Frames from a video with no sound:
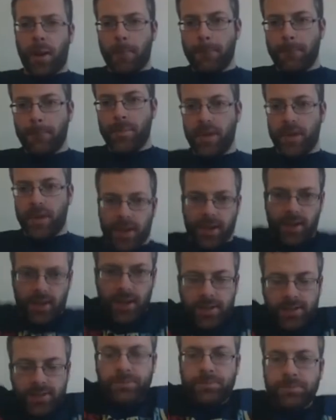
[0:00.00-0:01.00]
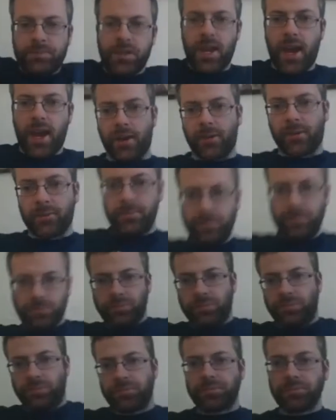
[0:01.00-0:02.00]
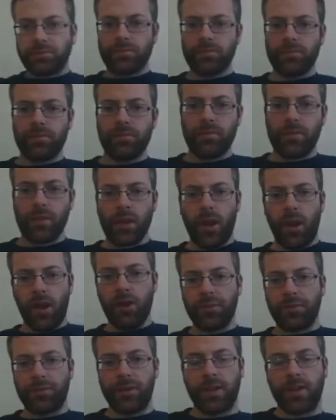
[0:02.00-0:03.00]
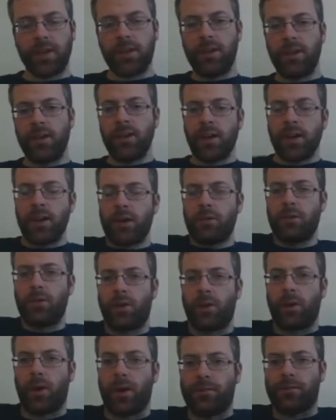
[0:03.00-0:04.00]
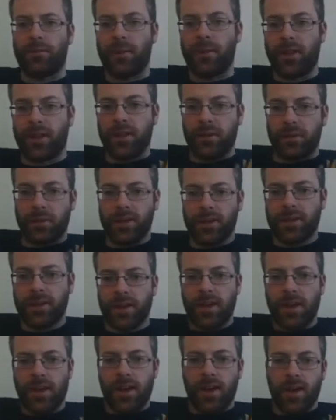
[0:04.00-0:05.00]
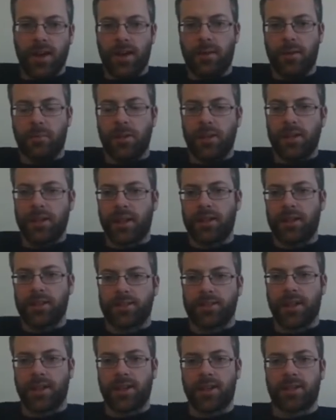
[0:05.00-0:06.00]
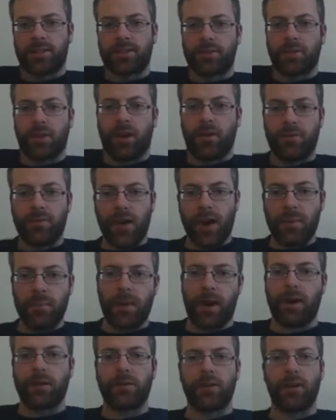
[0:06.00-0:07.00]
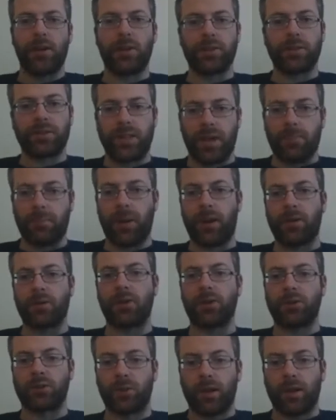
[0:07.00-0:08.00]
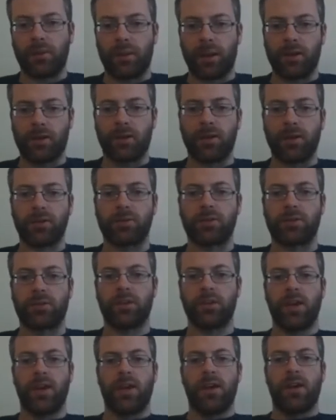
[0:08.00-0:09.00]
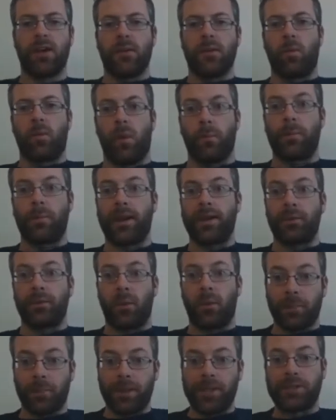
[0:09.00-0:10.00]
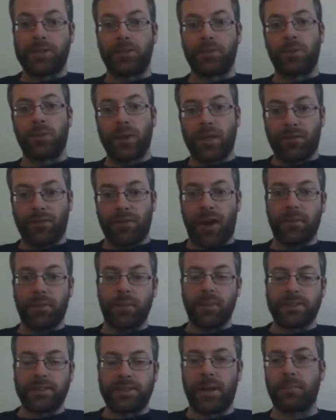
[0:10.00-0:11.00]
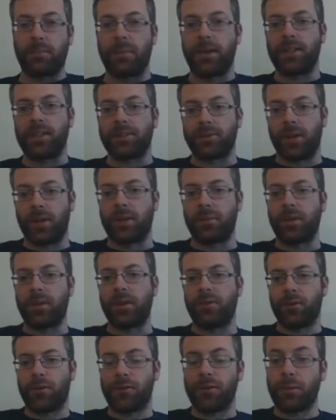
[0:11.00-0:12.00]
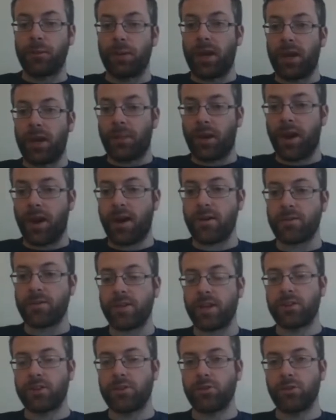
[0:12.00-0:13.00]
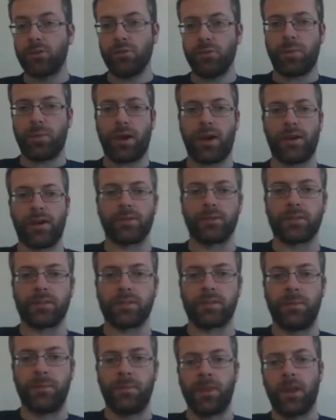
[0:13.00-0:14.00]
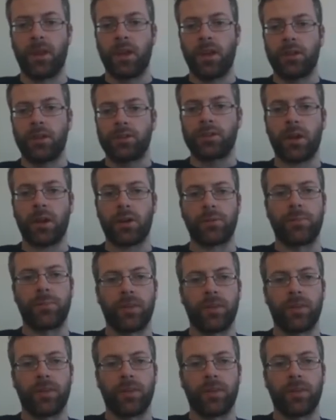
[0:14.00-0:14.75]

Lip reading: money. Now, hopefully we're all quite familiar with money that looks like this. So we've got £5 notes, £10 notes, £20 notes, 1 penny, 1p, 2p, 5p, 10p, 20p, 50p, a pound, and £2. So,